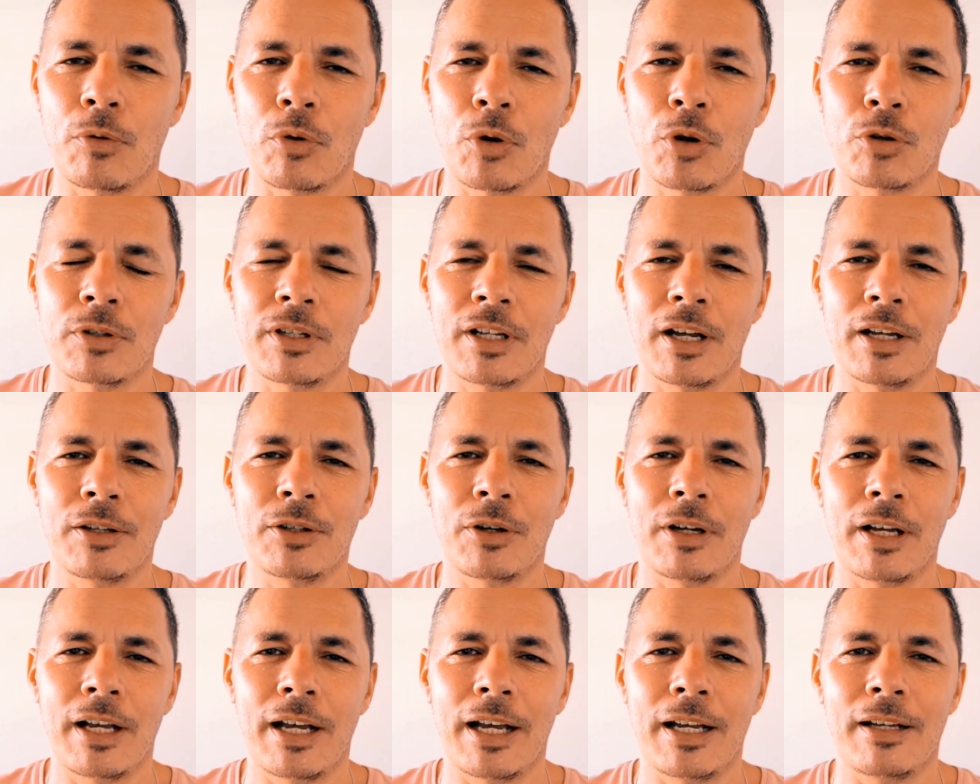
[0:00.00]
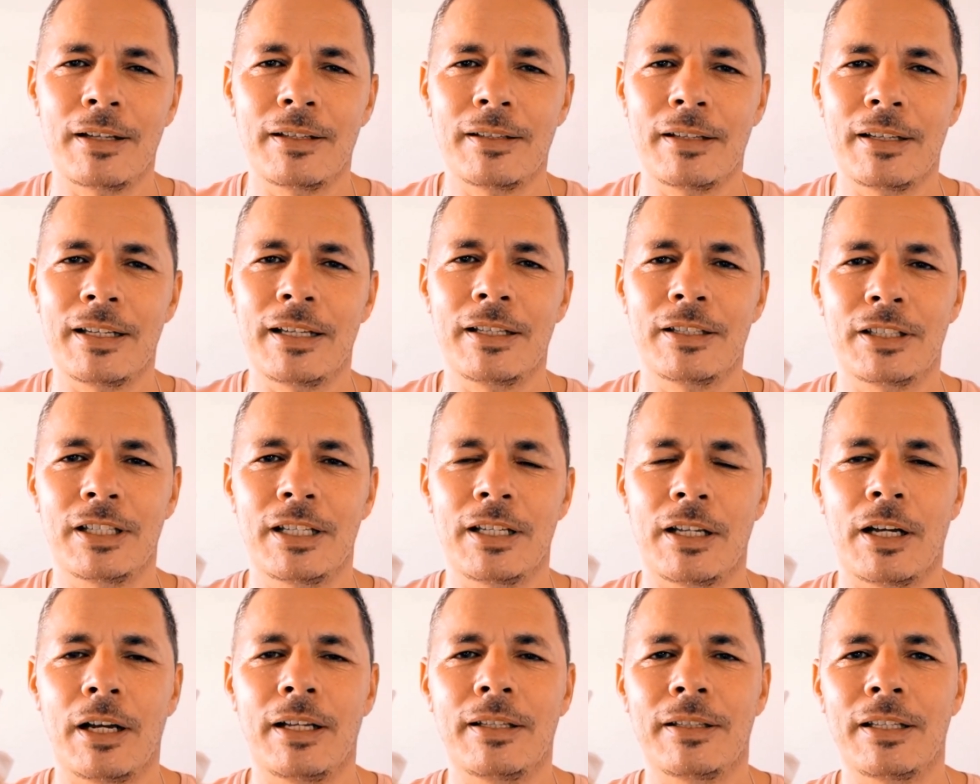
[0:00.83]
On the other hand,
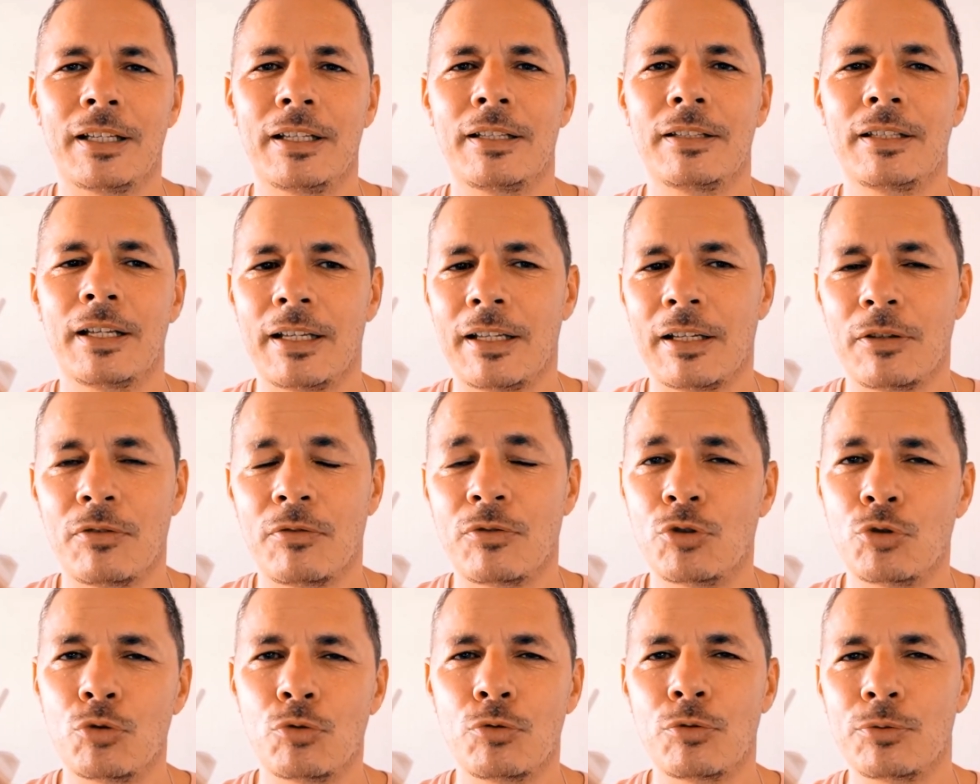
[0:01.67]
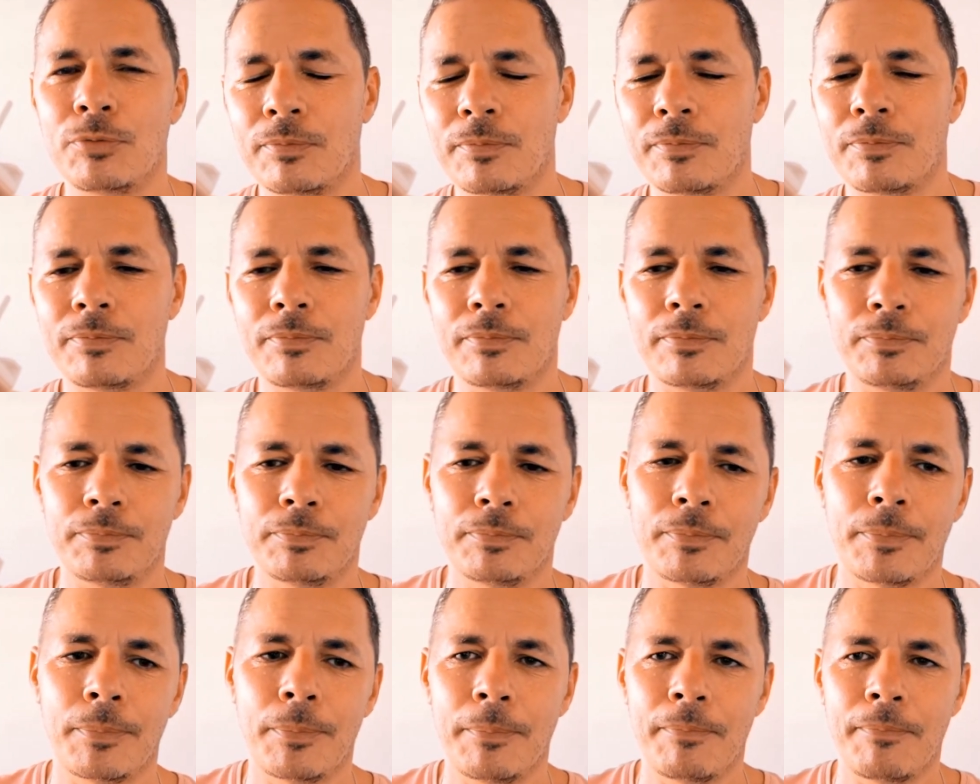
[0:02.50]
indeed, I think that if you
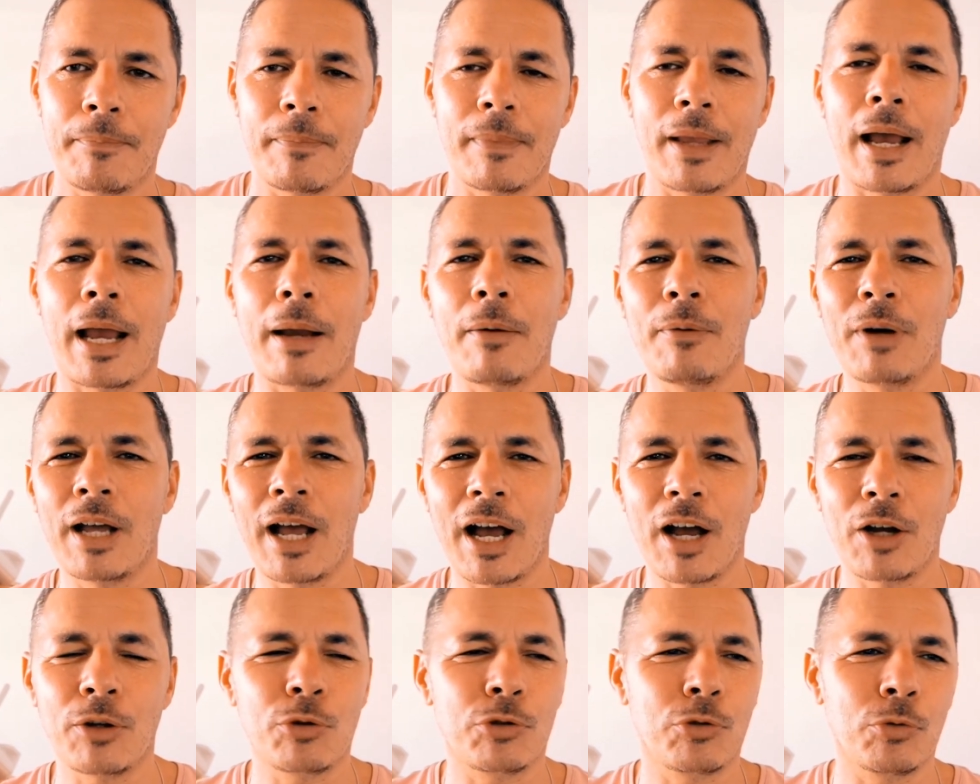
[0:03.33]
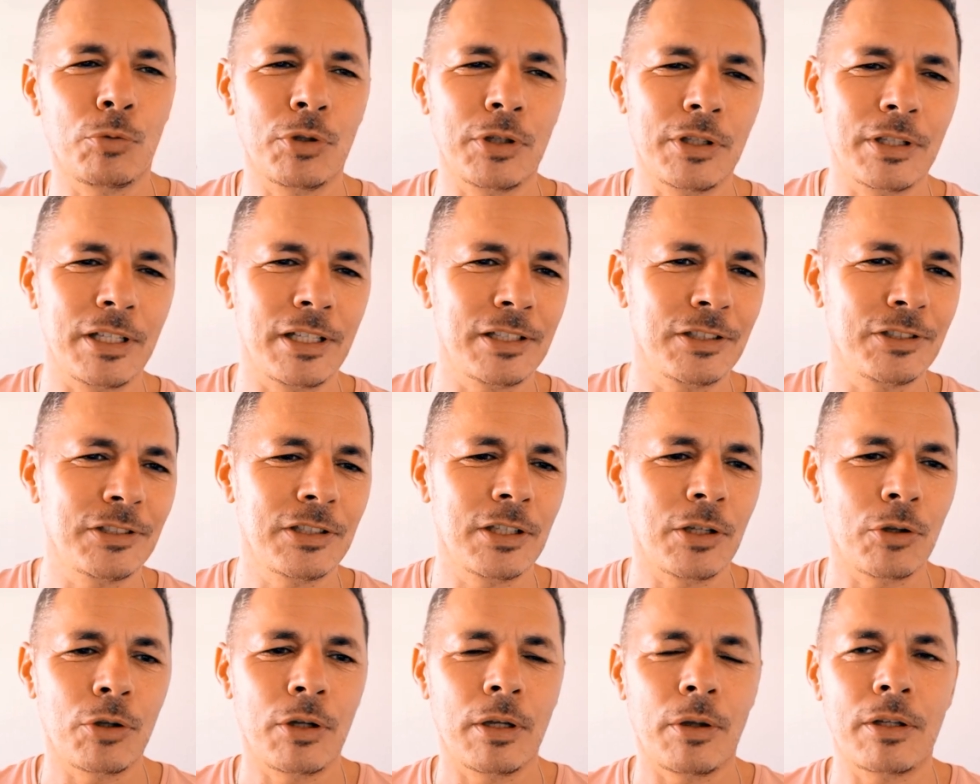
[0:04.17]
have a house with an
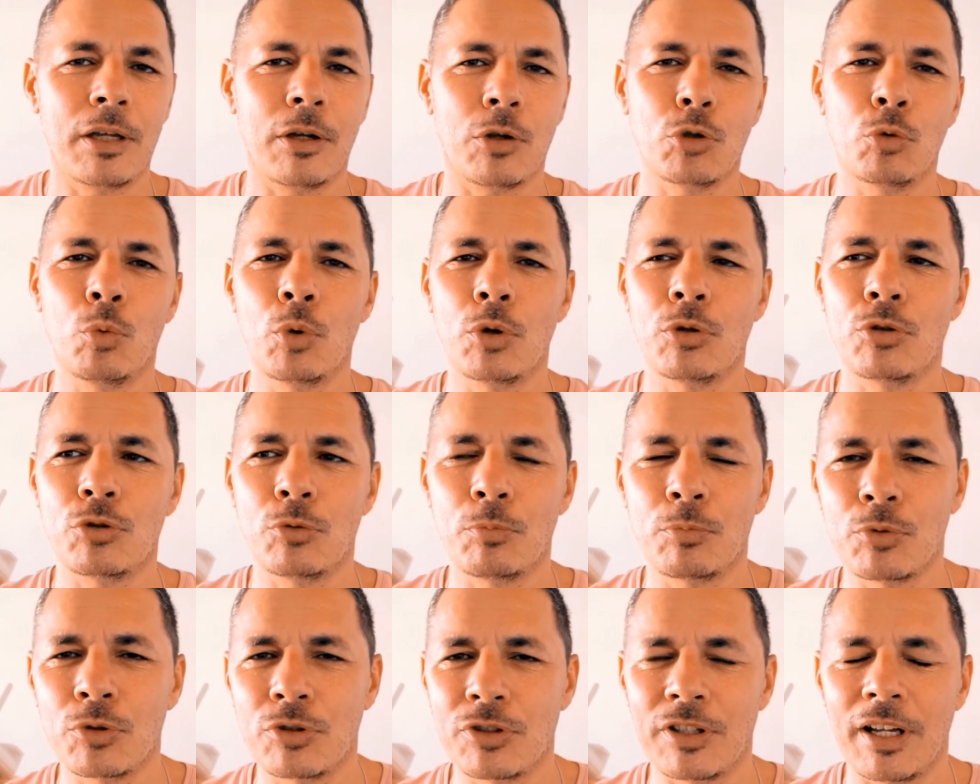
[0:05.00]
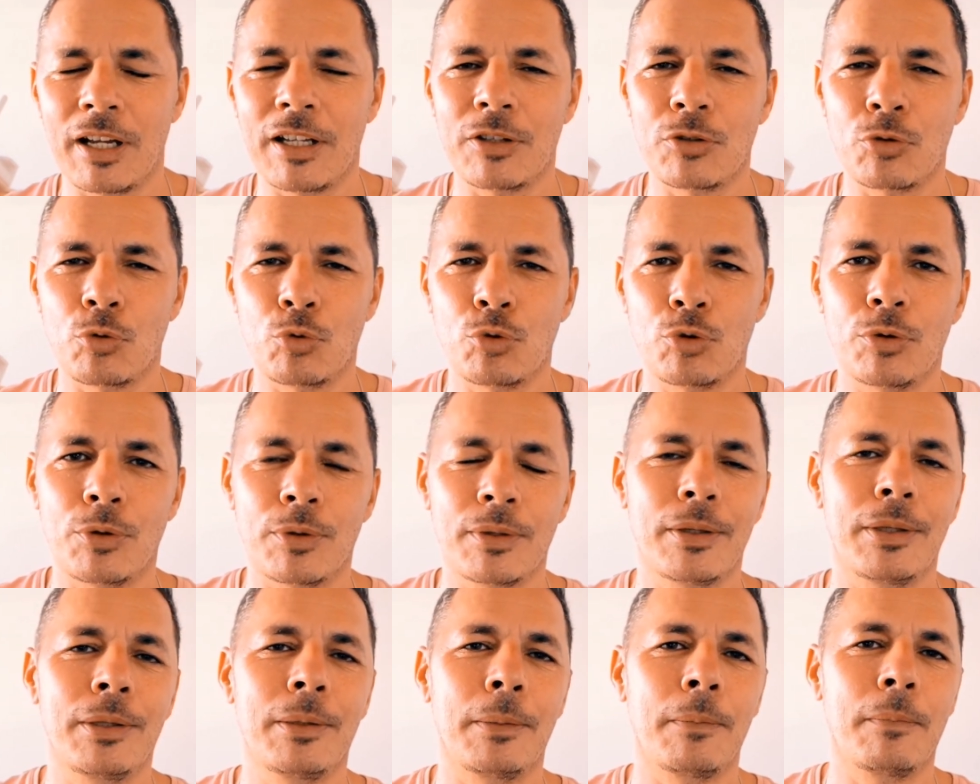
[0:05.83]
exterior that you want to protect or
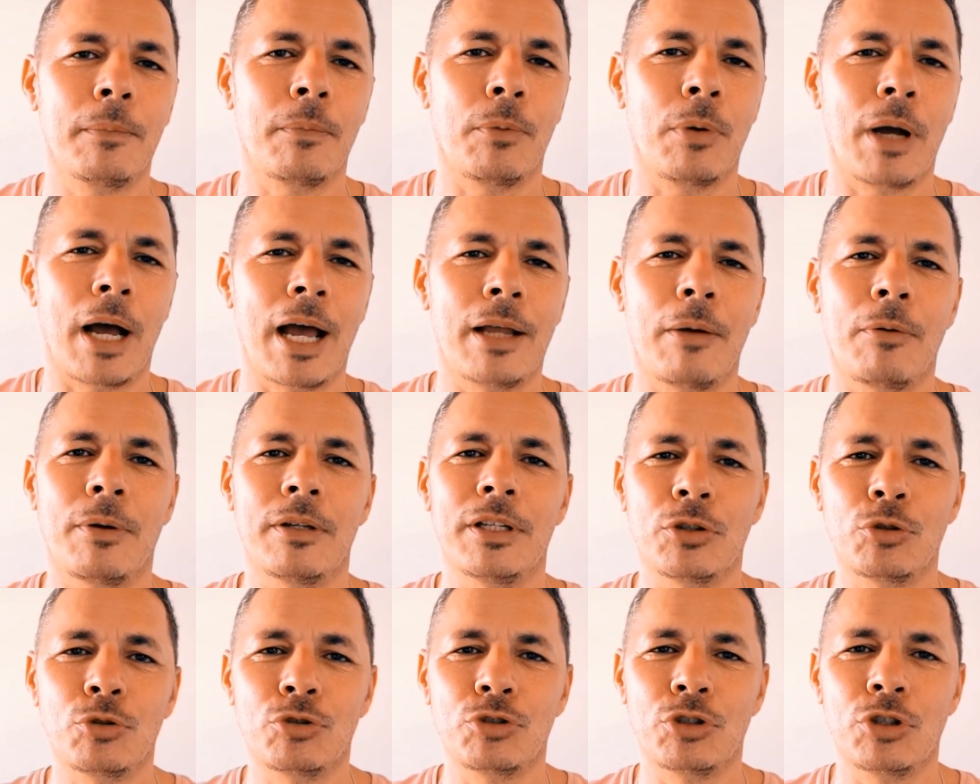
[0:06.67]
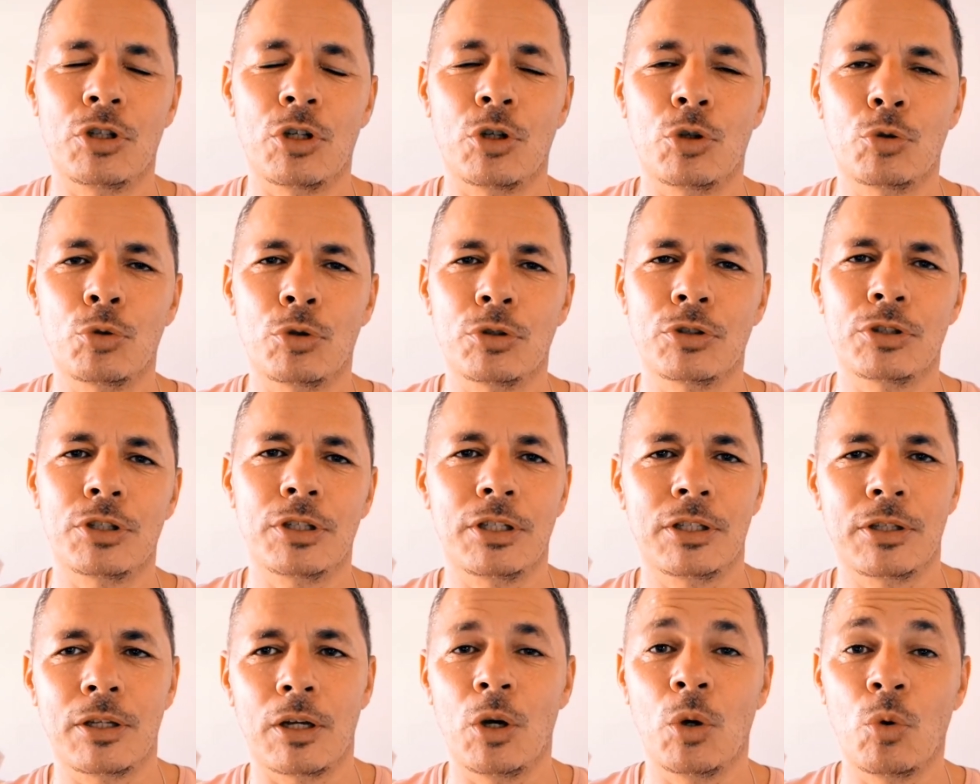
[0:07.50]
to have a little
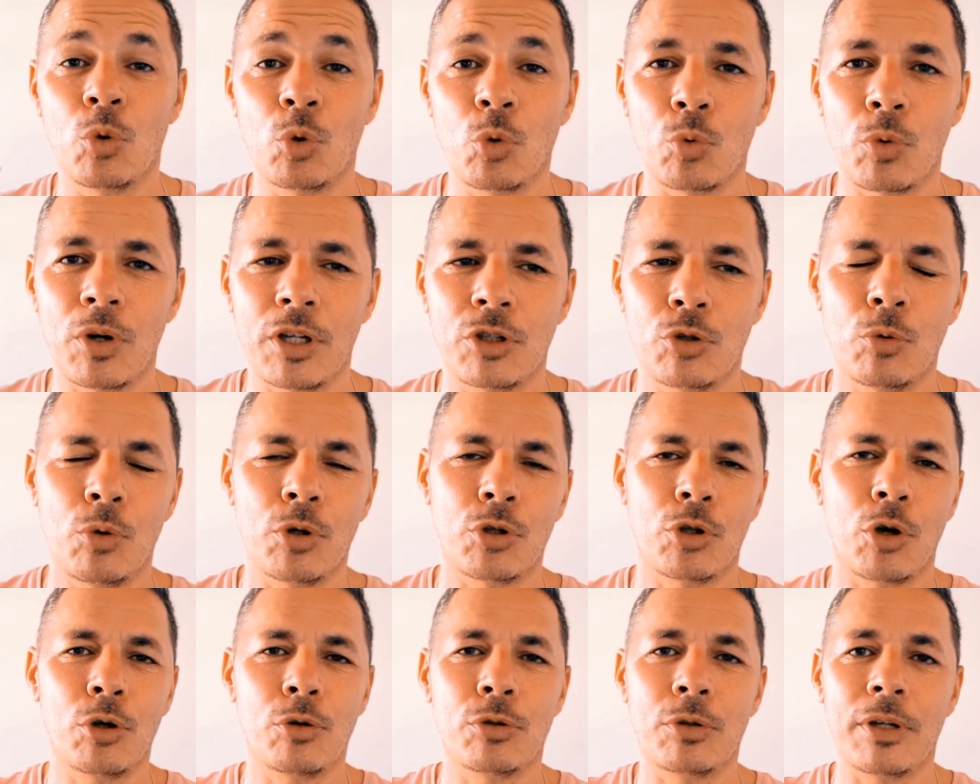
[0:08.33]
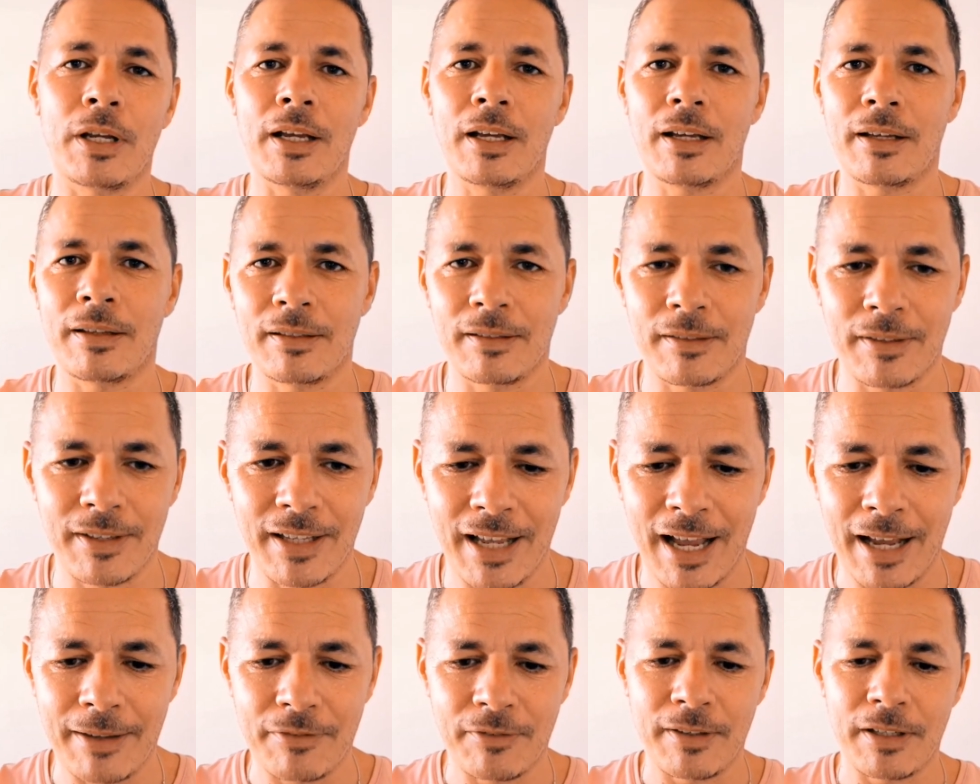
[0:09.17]
security, or when you are not there,
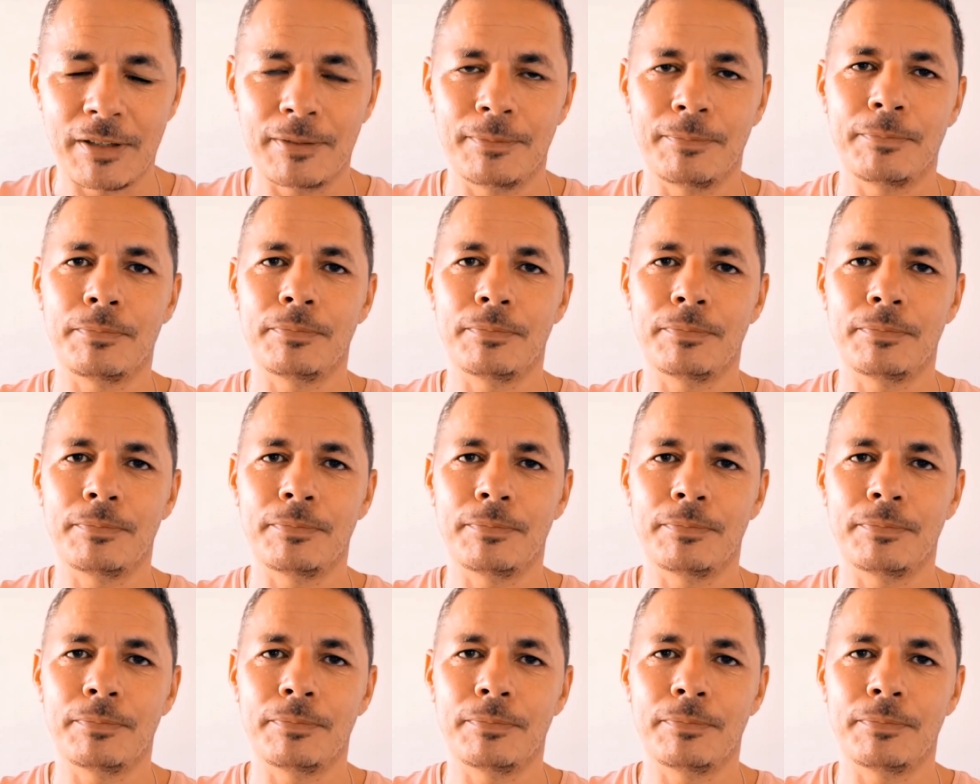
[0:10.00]
having